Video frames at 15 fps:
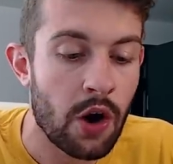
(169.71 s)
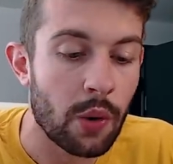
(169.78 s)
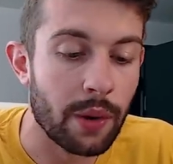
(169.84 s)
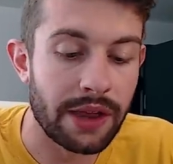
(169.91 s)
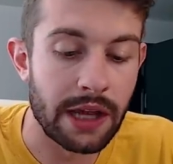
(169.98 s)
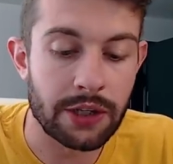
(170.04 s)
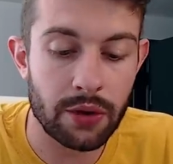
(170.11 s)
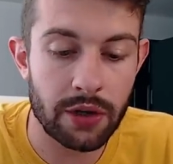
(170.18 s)

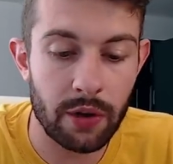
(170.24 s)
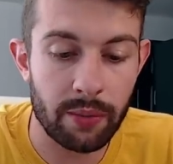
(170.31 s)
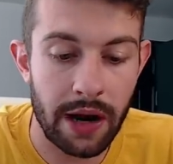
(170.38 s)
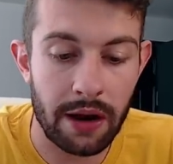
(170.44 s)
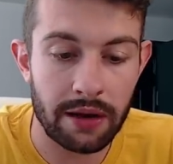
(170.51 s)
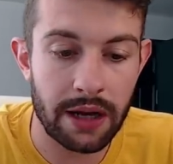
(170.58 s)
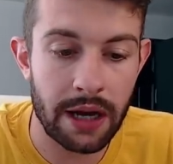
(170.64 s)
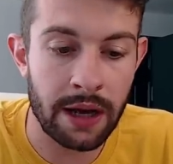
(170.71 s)
with Antonio
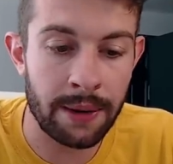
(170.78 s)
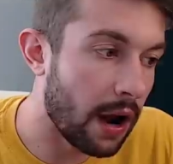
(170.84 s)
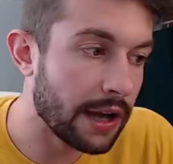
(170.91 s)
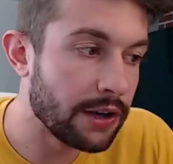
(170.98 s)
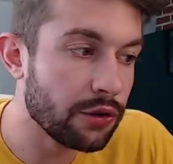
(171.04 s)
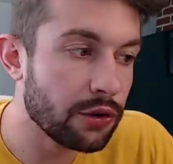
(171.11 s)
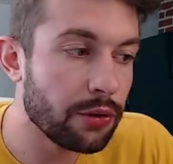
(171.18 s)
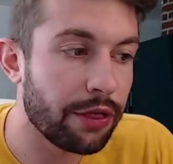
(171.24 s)
Brown gone, I
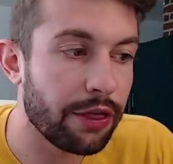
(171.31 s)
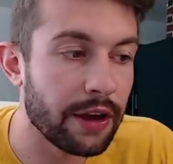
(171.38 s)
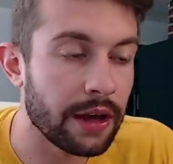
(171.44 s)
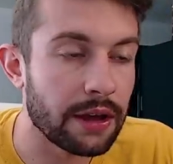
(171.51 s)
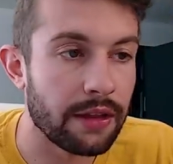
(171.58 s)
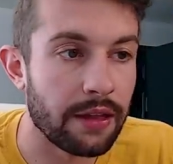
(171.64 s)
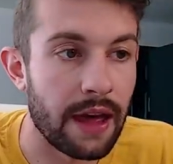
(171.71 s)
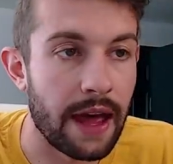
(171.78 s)
do
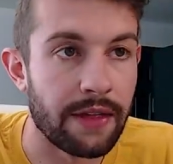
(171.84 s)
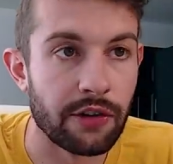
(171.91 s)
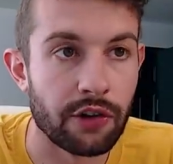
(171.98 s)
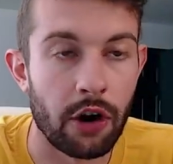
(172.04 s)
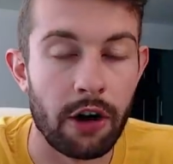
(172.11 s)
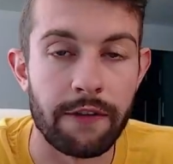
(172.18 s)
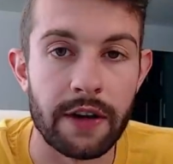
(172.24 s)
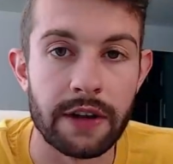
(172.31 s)
think that this
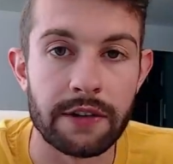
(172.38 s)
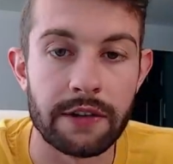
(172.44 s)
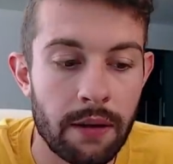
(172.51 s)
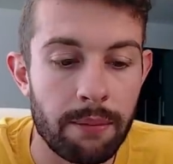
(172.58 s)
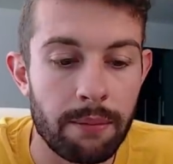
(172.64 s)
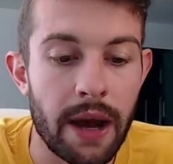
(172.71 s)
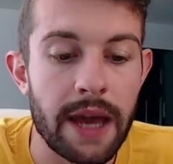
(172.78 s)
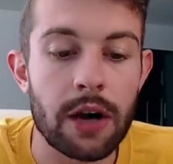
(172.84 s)
offense
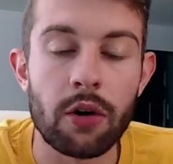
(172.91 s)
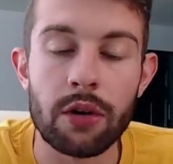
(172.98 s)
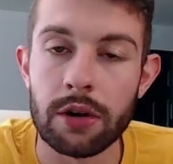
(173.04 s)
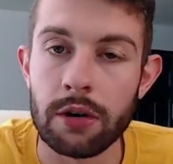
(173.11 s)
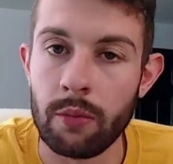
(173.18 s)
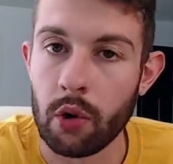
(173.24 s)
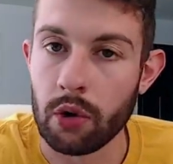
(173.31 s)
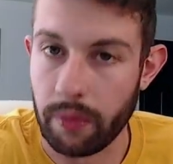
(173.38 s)
might go a
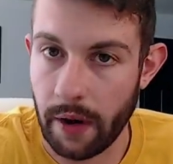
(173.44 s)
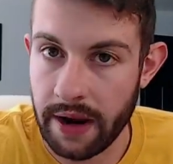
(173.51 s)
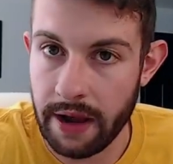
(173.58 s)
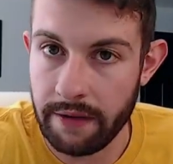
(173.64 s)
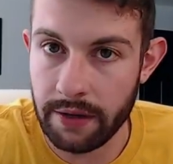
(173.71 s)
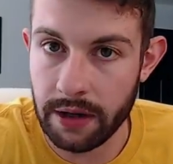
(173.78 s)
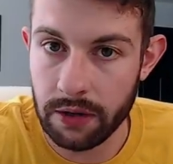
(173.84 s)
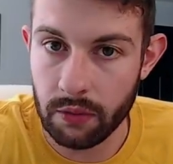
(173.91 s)
little more
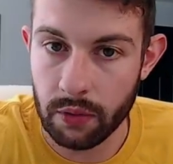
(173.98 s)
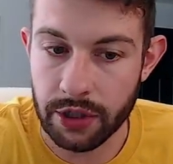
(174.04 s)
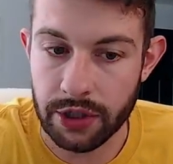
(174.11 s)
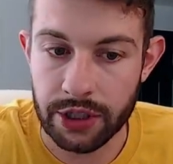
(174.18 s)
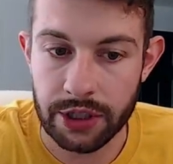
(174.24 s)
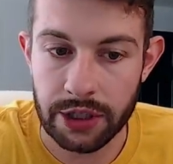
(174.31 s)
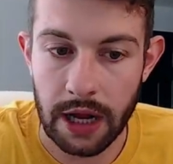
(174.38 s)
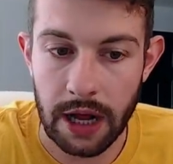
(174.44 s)
run-heavy,
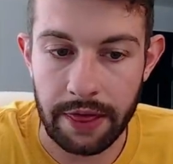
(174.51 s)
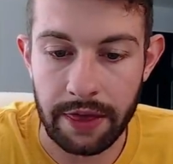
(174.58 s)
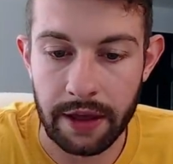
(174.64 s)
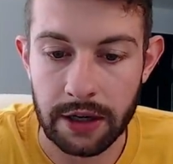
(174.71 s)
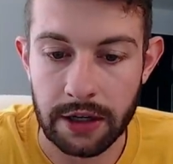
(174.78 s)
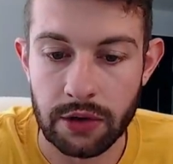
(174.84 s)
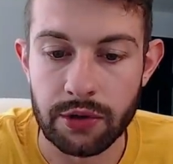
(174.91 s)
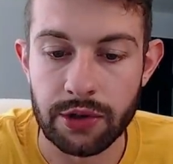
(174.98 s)
which I
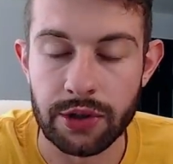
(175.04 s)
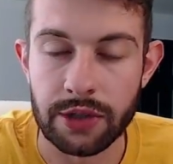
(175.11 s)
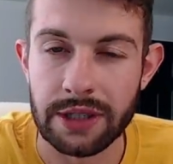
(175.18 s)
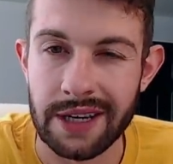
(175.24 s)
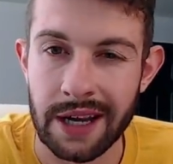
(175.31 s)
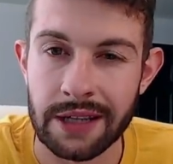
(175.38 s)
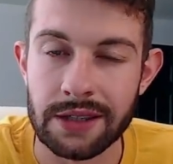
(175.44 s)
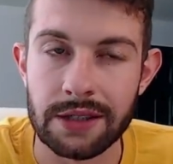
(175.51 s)
think usually
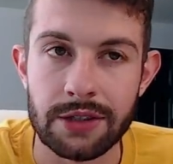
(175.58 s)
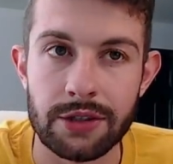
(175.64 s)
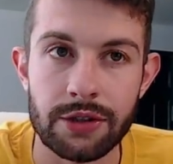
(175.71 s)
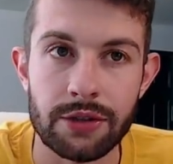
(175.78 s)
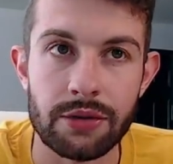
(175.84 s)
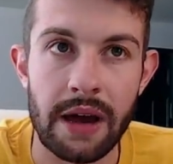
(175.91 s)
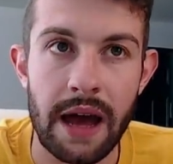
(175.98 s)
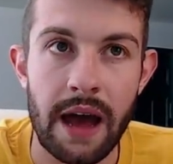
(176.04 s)
tends
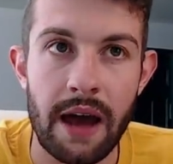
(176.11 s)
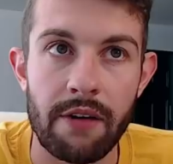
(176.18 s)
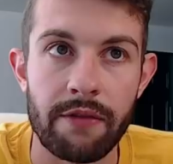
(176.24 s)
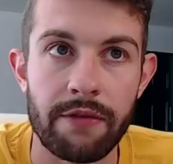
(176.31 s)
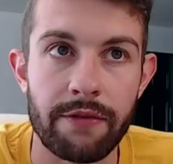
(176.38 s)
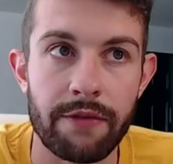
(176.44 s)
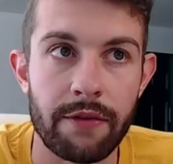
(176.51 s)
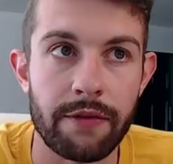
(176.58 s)
to have
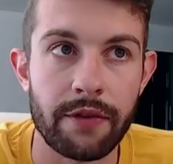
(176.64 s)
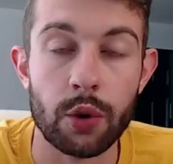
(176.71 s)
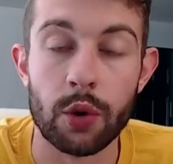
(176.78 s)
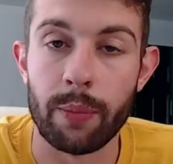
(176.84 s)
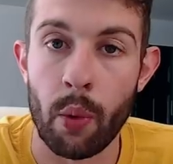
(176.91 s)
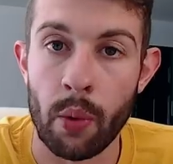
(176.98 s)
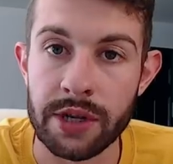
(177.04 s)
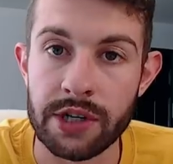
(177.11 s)
fewer
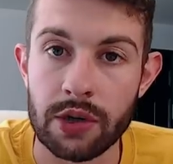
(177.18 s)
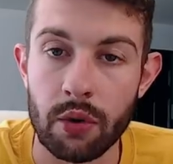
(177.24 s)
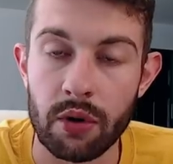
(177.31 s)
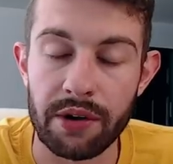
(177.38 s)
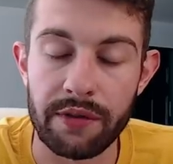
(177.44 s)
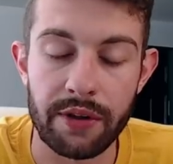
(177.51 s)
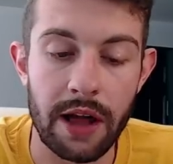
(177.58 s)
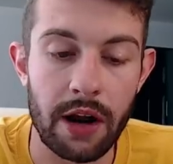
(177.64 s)
points
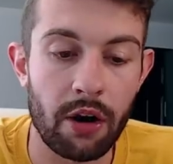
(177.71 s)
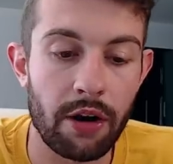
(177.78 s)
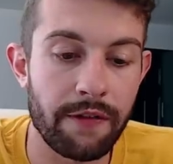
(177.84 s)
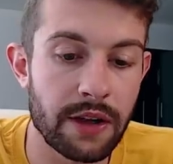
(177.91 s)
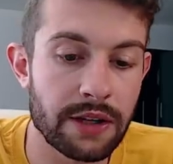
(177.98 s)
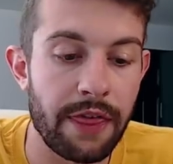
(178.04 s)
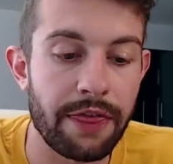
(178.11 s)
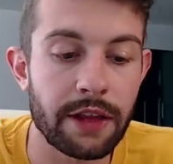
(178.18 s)
scored for that
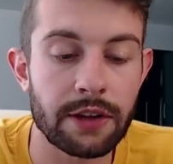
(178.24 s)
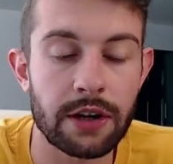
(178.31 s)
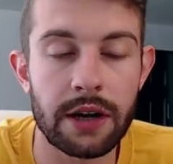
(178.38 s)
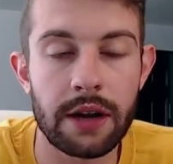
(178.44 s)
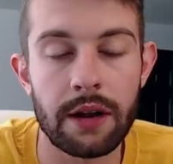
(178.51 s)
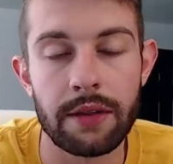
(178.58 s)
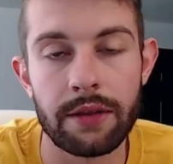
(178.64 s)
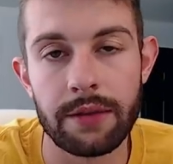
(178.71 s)
offense. I think they're going
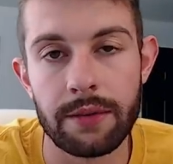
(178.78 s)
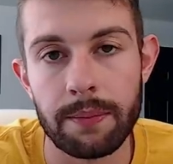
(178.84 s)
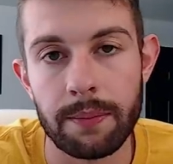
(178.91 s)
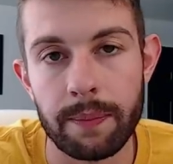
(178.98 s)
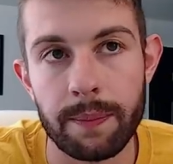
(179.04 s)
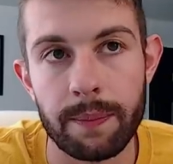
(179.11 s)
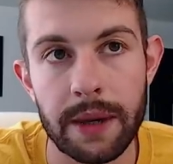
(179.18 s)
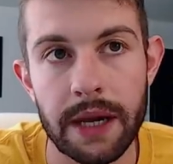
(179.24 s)
to
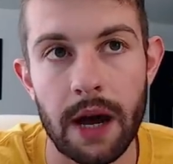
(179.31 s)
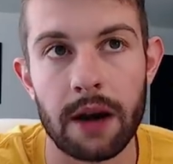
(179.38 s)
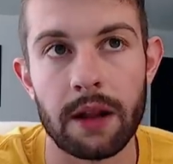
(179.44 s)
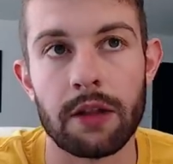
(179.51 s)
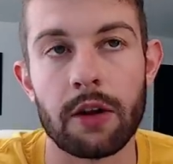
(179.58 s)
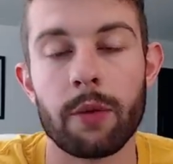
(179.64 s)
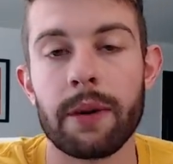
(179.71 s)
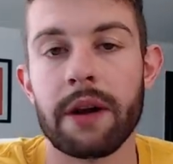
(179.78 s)
be on a
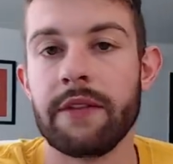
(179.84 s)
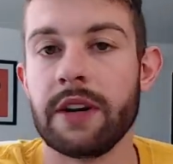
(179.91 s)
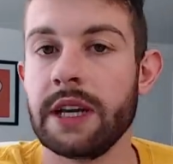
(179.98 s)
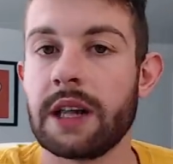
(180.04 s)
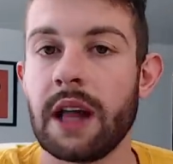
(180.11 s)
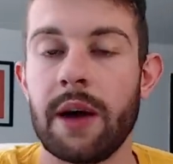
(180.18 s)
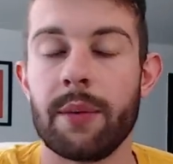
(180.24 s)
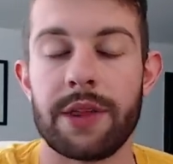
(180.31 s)
little bit of a
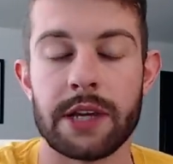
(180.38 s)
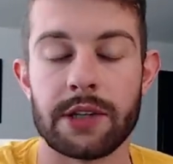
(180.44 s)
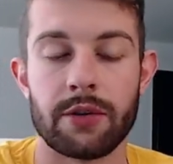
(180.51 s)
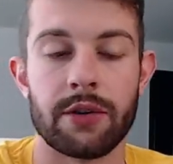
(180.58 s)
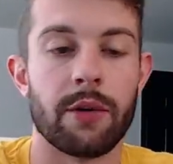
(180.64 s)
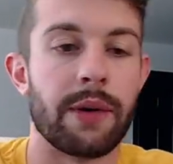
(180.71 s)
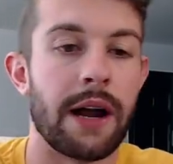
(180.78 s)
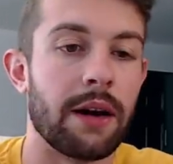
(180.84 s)
decline with
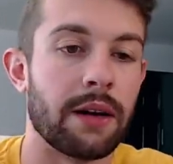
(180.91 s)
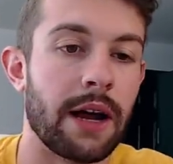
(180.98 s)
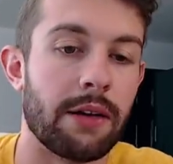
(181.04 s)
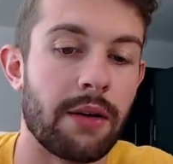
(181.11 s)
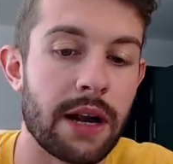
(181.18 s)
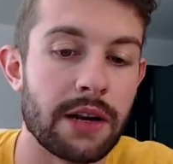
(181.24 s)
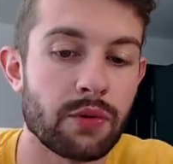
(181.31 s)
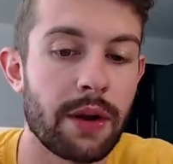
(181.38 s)
Antonio Brown gone,
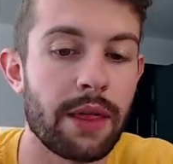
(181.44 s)
right? He's one